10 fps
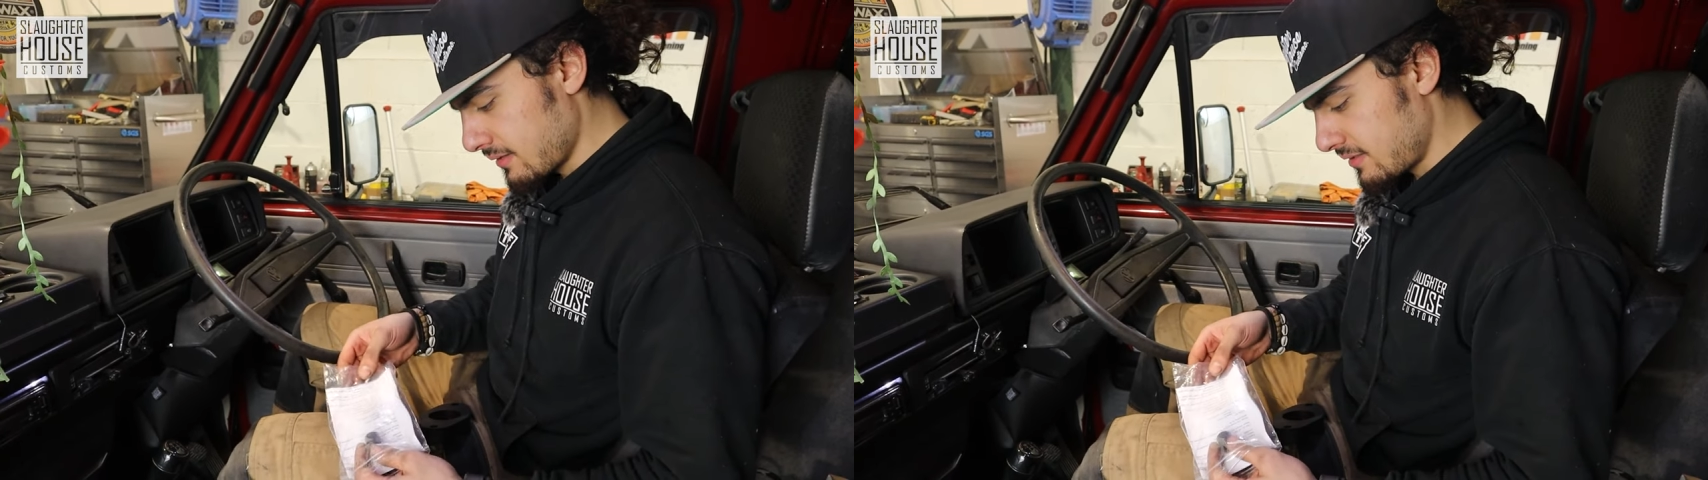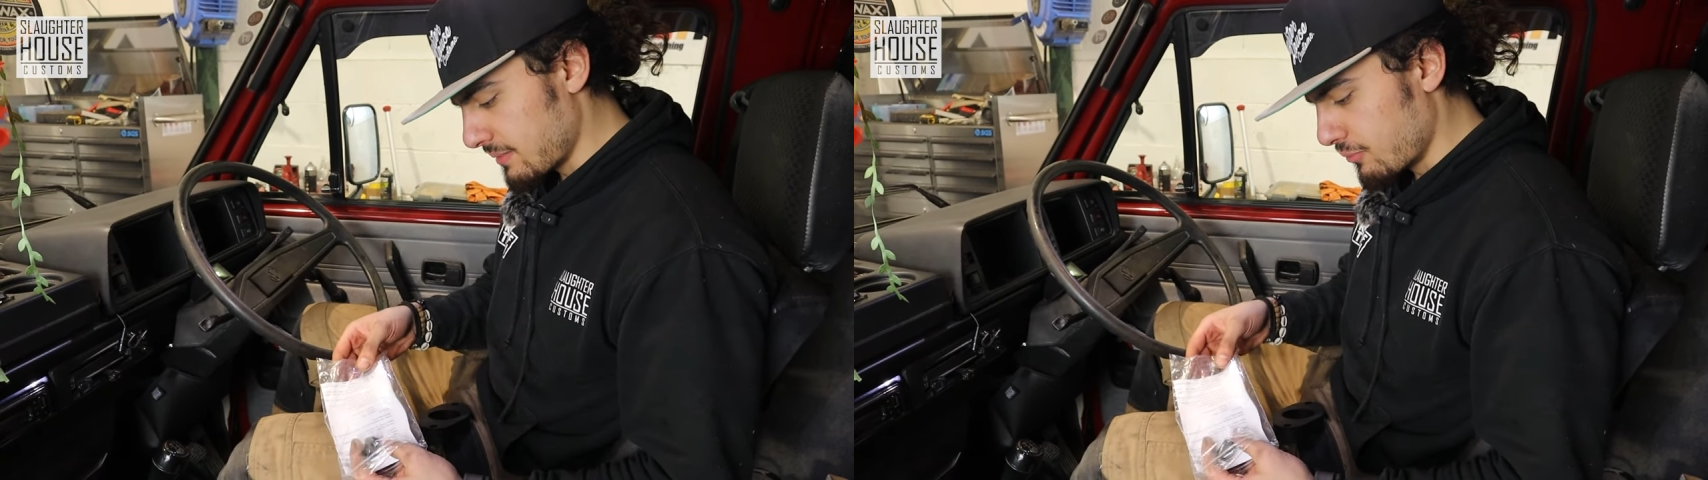
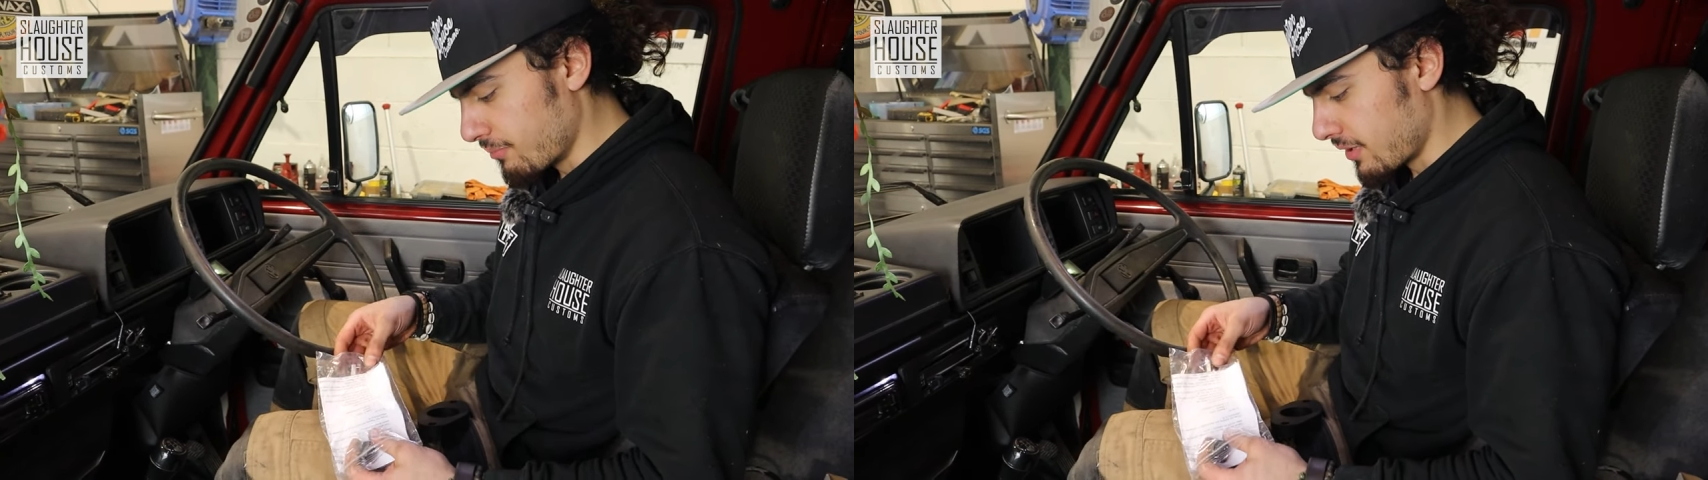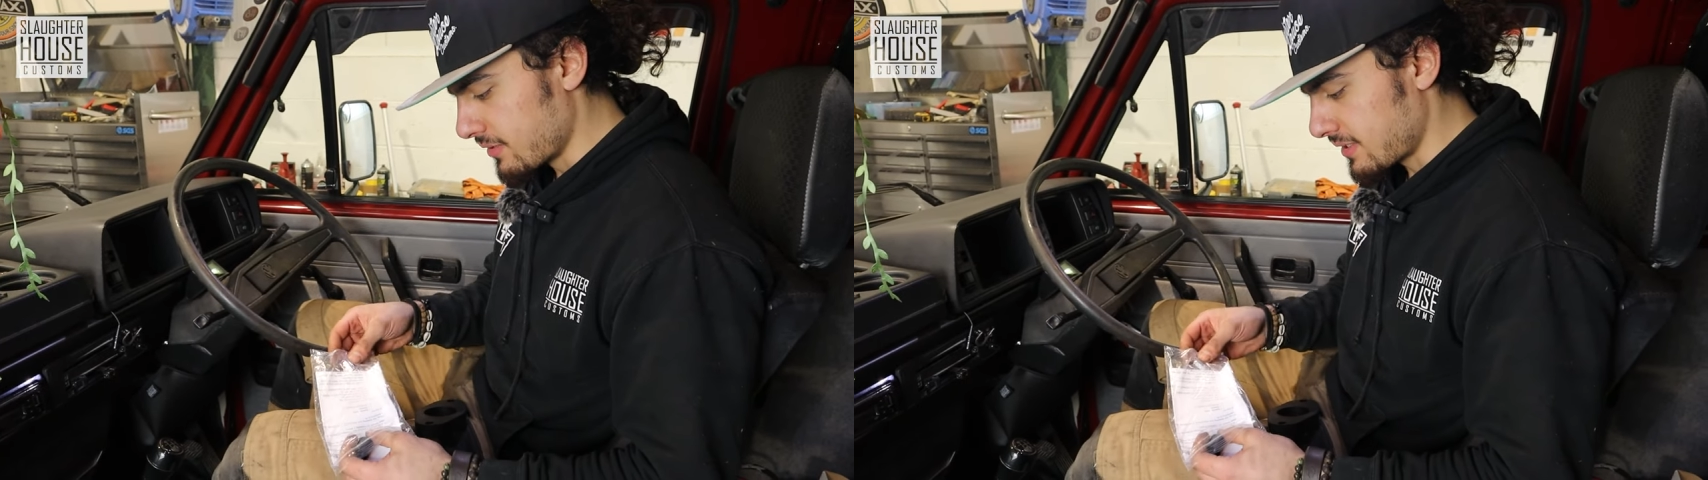simple
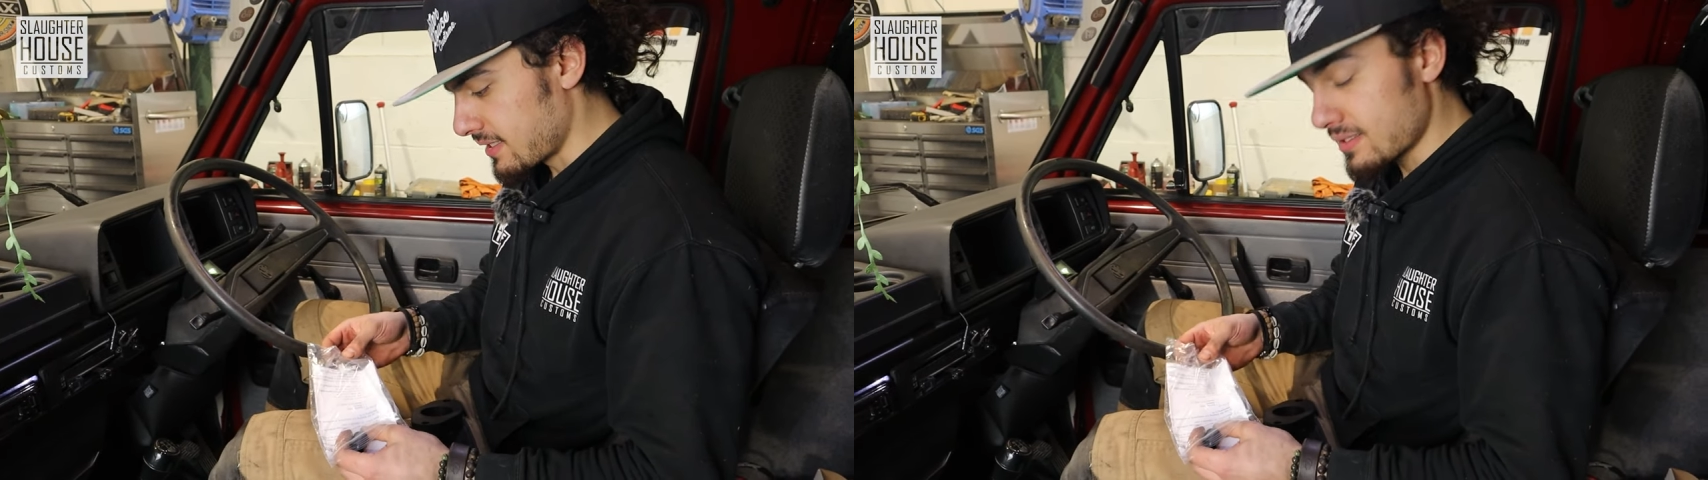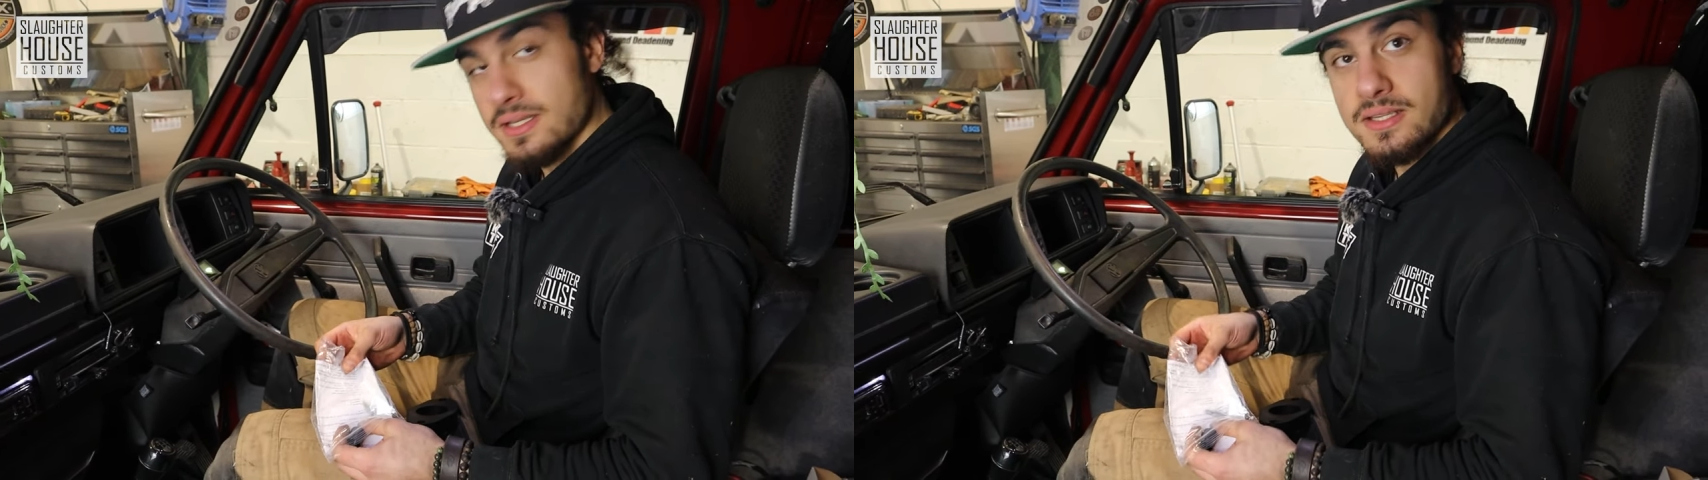
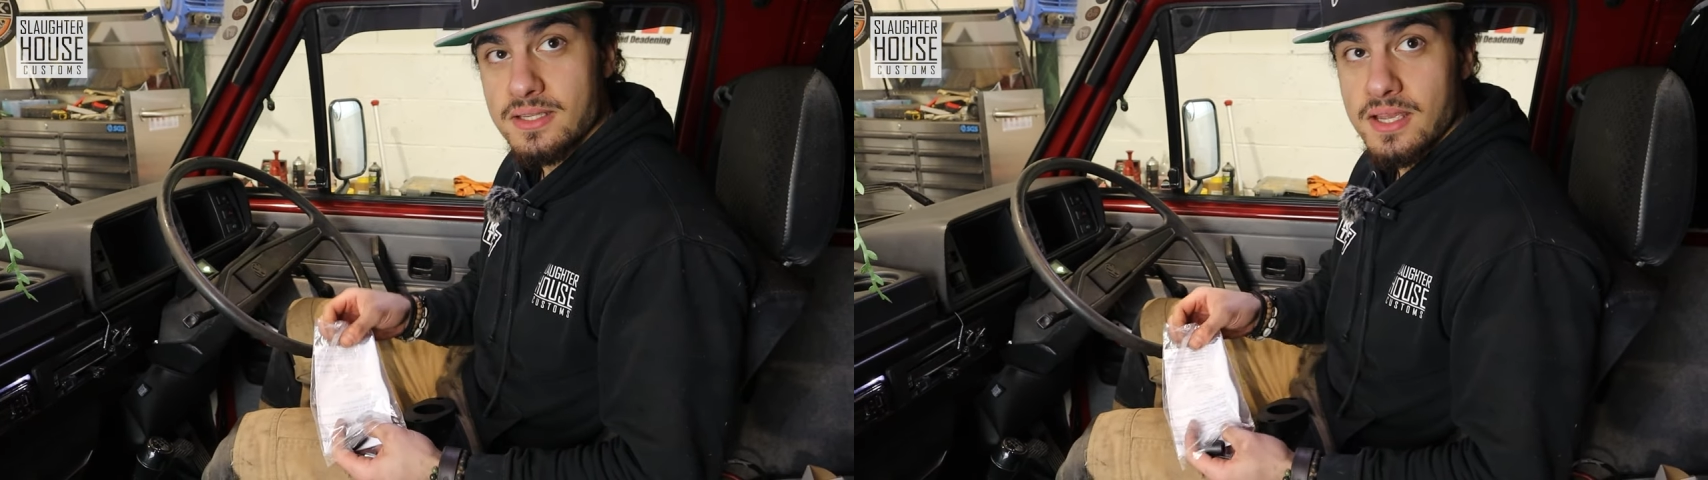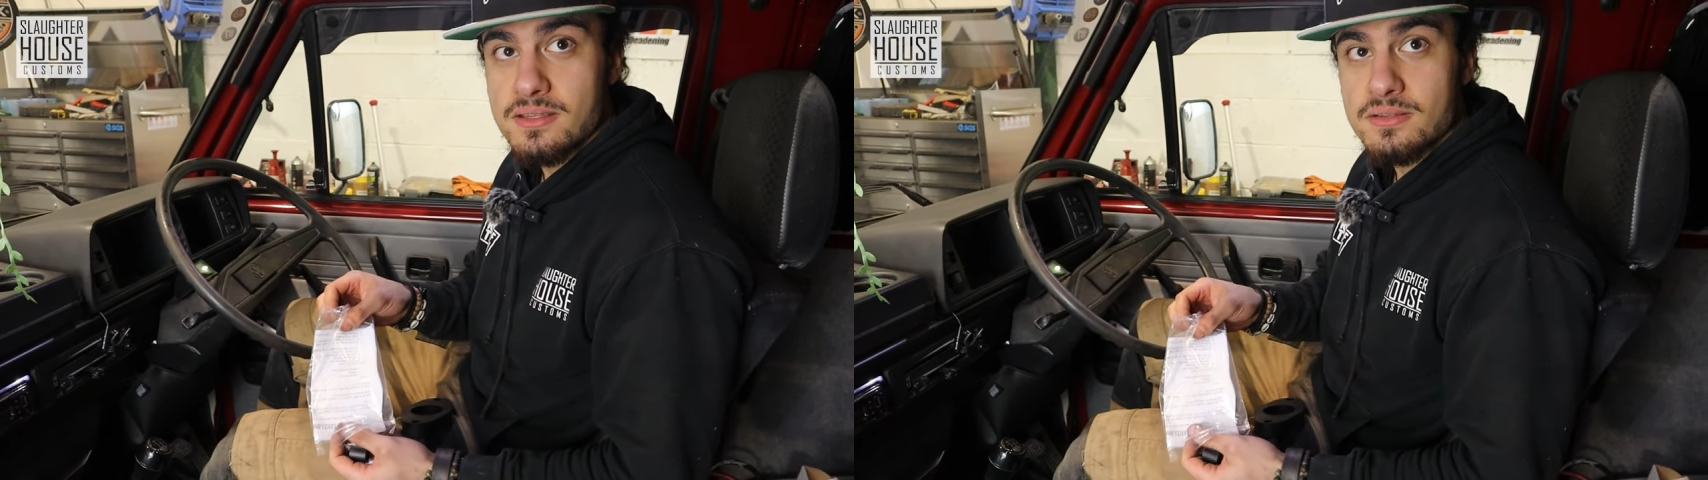process, he
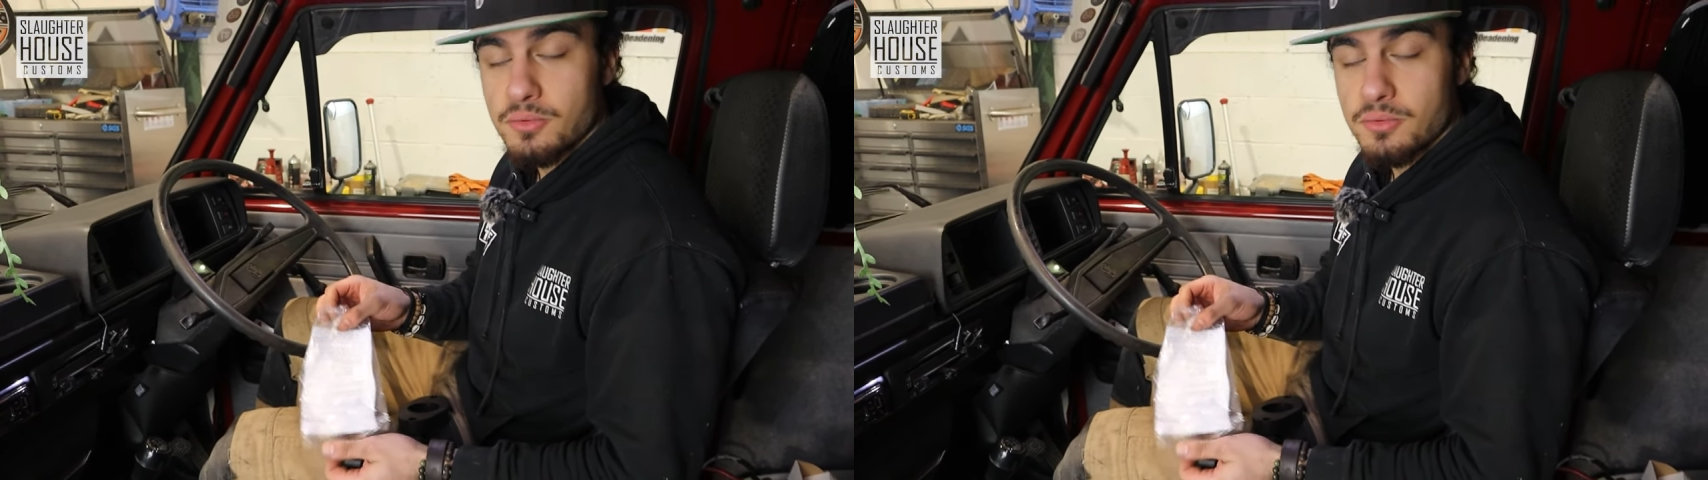says.